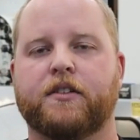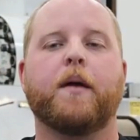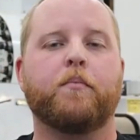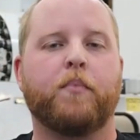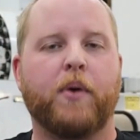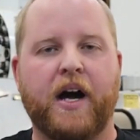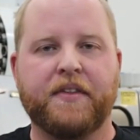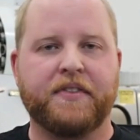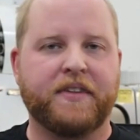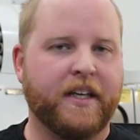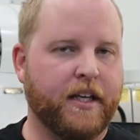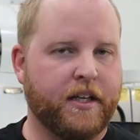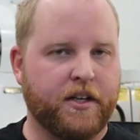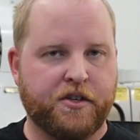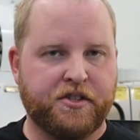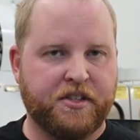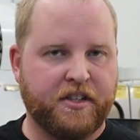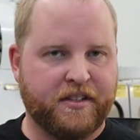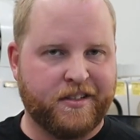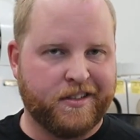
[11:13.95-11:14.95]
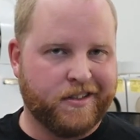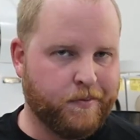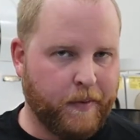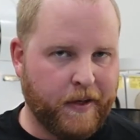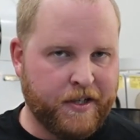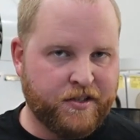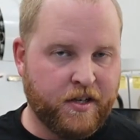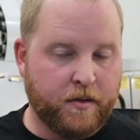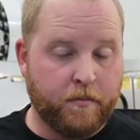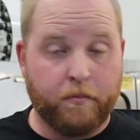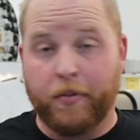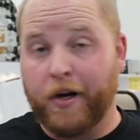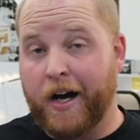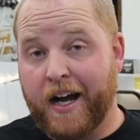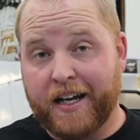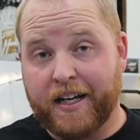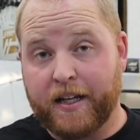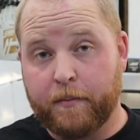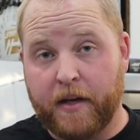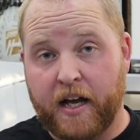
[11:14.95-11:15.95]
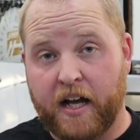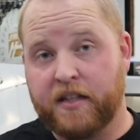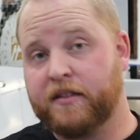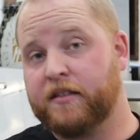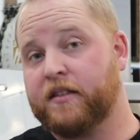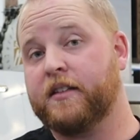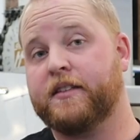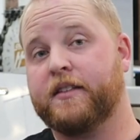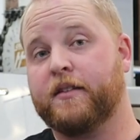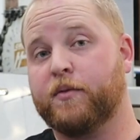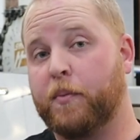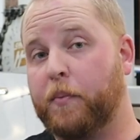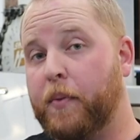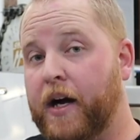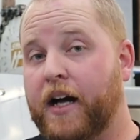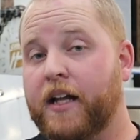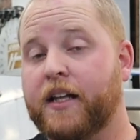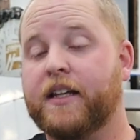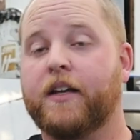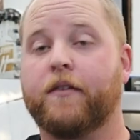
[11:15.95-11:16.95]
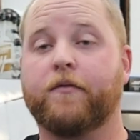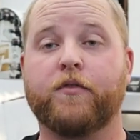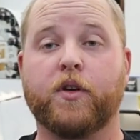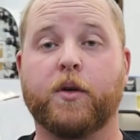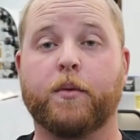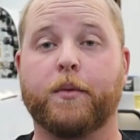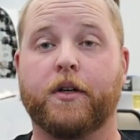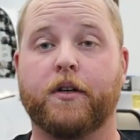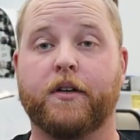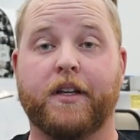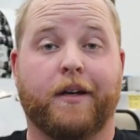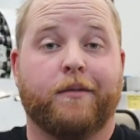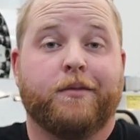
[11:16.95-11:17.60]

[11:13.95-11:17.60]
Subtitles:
I bought the energy suspension body mounts because they were poly and firmer.